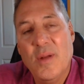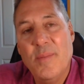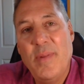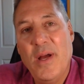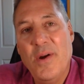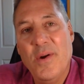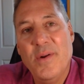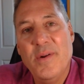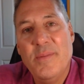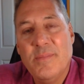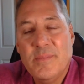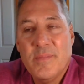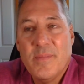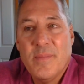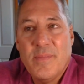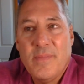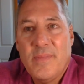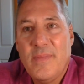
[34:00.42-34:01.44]
abode,
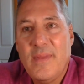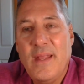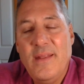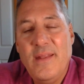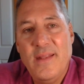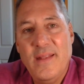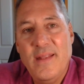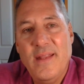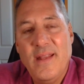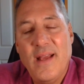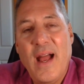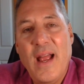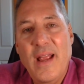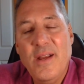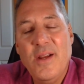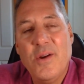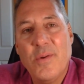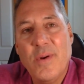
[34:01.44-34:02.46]
then
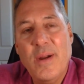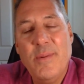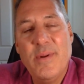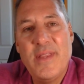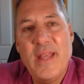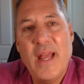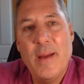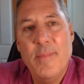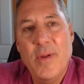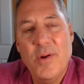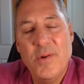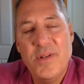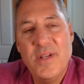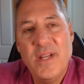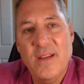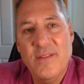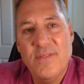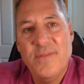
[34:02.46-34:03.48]
I agree with that
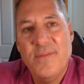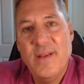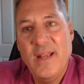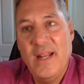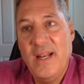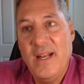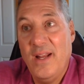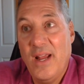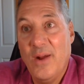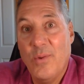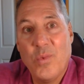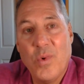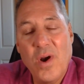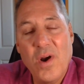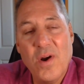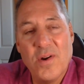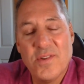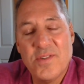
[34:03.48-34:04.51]
motif, and it
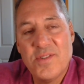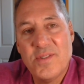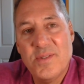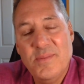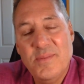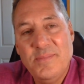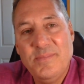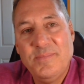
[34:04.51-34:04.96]
works.